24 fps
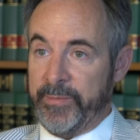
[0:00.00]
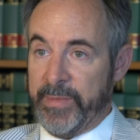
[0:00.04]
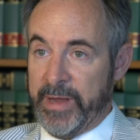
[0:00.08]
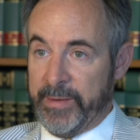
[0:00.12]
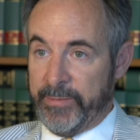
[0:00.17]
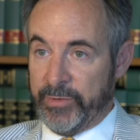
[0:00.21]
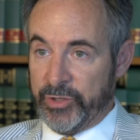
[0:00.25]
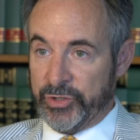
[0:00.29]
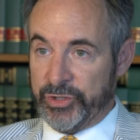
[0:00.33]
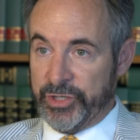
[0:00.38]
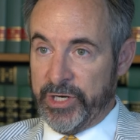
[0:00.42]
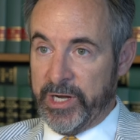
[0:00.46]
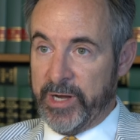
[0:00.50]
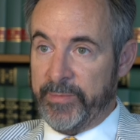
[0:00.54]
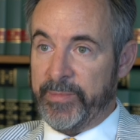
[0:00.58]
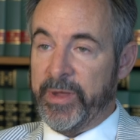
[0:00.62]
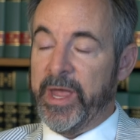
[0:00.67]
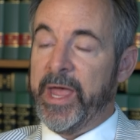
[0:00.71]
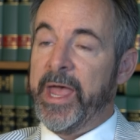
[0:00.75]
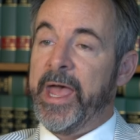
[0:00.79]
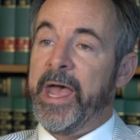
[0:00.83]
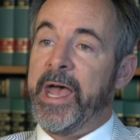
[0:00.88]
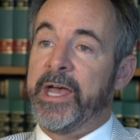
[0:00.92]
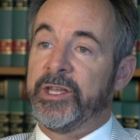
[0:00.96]
the
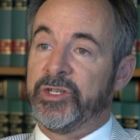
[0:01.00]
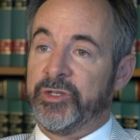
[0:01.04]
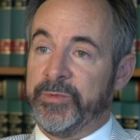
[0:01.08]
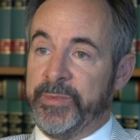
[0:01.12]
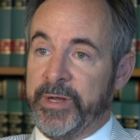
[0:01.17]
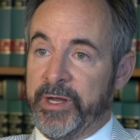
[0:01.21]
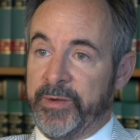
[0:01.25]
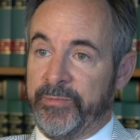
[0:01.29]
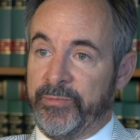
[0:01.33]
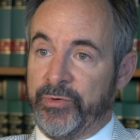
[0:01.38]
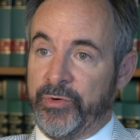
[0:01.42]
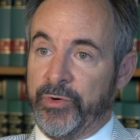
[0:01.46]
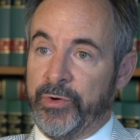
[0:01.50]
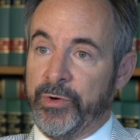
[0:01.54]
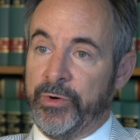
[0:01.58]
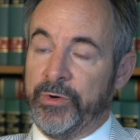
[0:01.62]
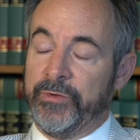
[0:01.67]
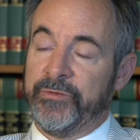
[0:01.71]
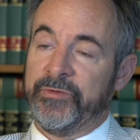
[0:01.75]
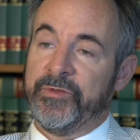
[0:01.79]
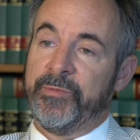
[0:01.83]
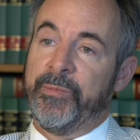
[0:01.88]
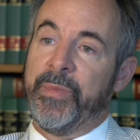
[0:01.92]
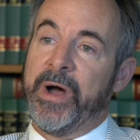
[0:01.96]
membership, has to be
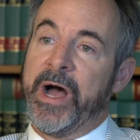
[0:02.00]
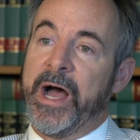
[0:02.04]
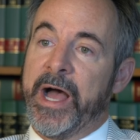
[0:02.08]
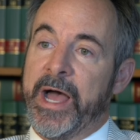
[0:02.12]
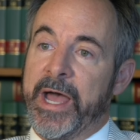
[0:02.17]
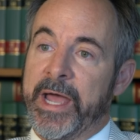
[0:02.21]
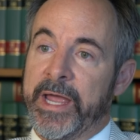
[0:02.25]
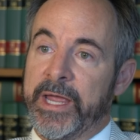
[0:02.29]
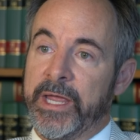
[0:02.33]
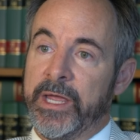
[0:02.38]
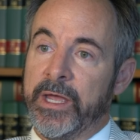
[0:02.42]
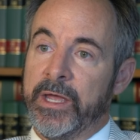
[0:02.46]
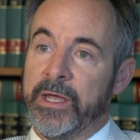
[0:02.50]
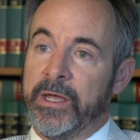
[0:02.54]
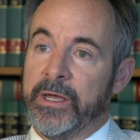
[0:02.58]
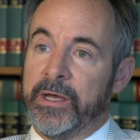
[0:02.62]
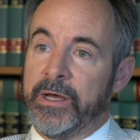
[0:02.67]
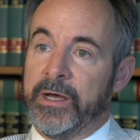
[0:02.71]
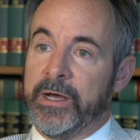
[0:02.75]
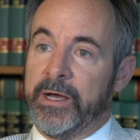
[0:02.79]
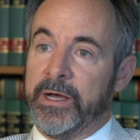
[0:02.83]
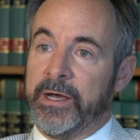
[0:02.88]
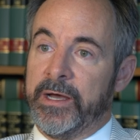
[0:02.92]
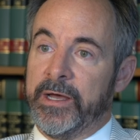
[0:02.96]
approved by
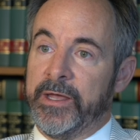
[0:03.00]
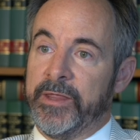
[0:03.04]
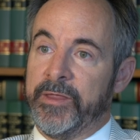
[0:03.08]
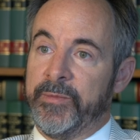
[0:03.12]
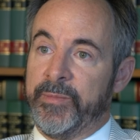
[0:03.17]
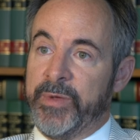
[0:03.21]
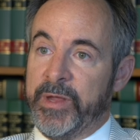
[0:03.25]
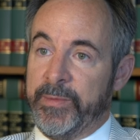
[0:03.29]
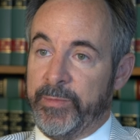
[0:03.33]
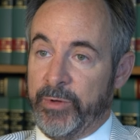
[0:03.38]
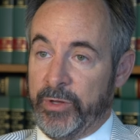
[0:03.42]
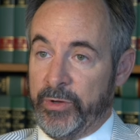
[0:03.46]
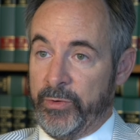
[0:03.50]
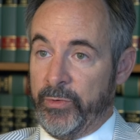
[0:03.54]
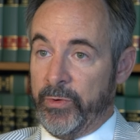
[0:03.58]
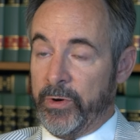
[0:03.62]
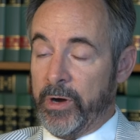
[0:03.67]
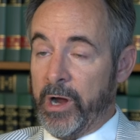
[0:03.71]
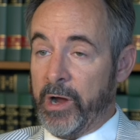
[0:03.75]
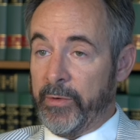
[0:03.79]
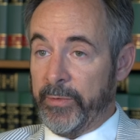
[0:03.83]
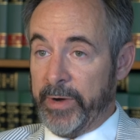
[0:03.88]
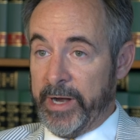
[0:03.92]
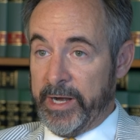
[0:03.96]
uh, the people who
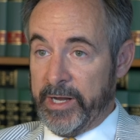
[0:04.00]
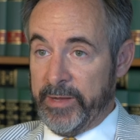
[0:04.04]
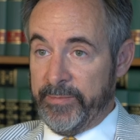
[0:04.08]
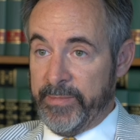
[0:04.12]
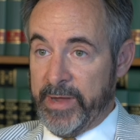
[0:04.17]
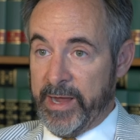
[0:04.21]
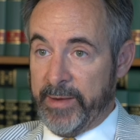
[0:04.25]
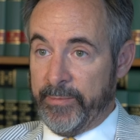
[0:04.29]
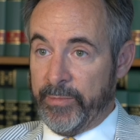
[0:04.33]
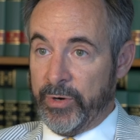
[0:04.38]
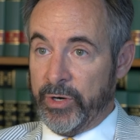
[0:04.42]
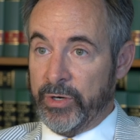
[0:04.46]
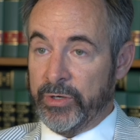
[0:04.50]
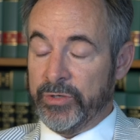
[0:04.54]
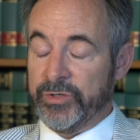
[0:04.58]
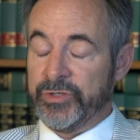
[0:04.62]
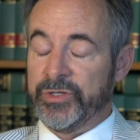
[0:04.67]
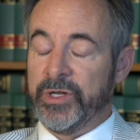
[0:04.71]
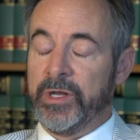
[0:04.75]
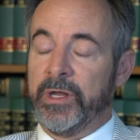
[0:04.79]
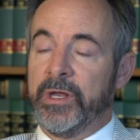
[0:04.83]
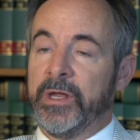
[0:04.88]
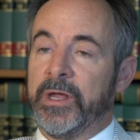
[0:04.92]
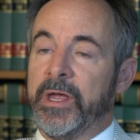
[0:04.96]
are already
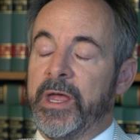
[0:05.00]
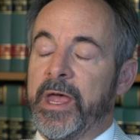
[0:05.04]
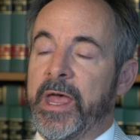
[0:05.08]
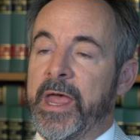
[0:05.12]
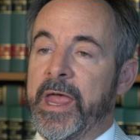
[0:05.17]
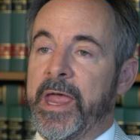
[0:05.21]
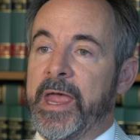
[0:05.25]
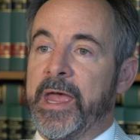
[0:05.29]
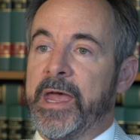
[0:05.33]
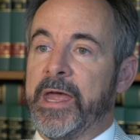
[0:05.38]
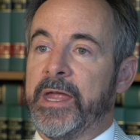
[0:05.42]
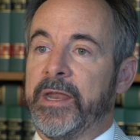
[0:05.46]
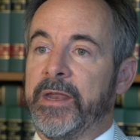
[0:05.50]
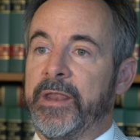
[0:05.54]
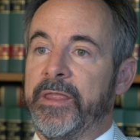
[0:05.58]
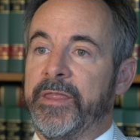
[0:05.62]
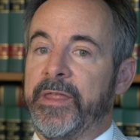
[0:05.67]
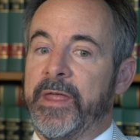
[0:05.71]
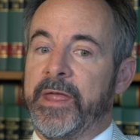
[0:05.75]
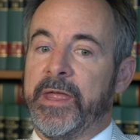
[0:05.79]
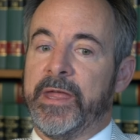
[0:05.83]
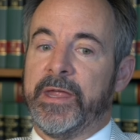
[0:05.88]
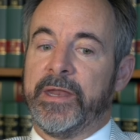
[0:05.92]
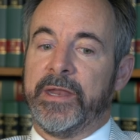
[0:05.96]
members, and
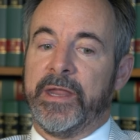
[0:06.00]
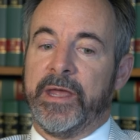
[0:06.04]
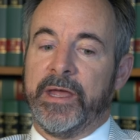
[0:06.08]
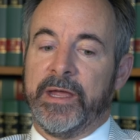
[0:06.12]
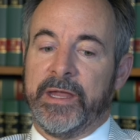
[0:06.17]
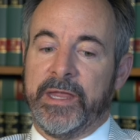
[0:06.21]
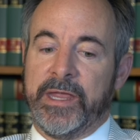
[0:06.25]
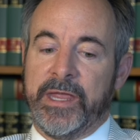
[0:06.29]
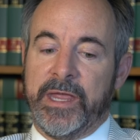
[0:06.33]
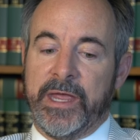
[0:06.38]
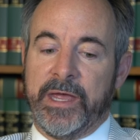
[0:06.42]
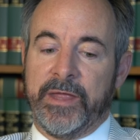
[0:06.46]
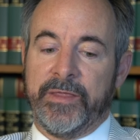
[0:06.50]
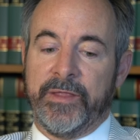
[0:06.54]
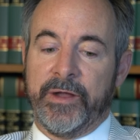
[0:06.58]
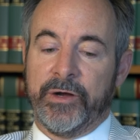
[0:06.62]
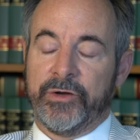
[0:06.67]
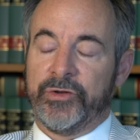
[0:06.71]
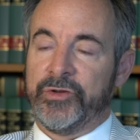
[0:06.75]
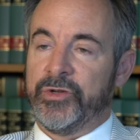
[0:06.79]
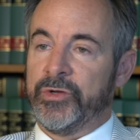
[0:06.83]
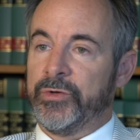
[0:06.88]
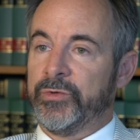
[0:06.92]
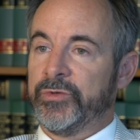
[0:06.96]
then again
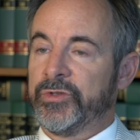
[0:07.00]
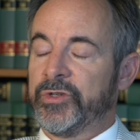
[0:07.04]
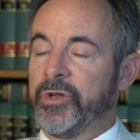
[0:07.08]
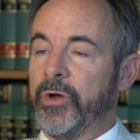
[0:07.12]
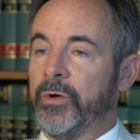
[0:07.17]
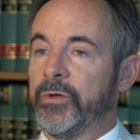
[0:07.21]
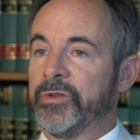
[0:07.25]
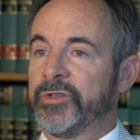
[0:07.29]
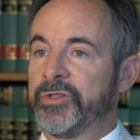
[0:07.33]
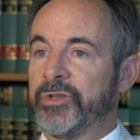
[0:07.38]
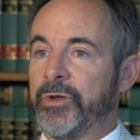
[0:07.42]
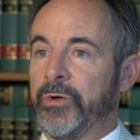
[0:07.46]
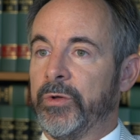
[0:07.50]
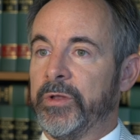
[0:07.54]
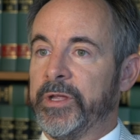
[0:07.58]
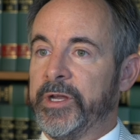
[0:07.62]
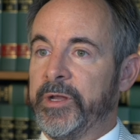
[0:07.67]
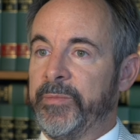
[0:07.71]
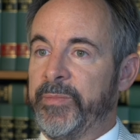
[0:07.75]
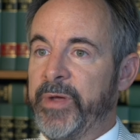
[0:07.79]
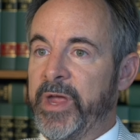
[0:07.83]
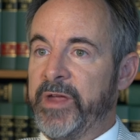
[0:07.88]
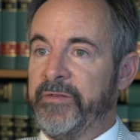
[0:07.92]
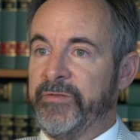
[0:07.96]
their dues go
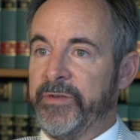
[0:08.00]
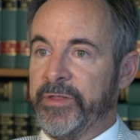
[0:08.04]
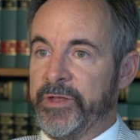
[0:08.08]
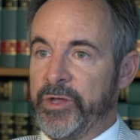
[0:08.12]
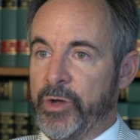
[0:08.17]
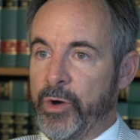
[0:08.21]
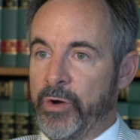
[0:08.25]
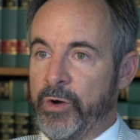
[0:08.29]
solely to pay for the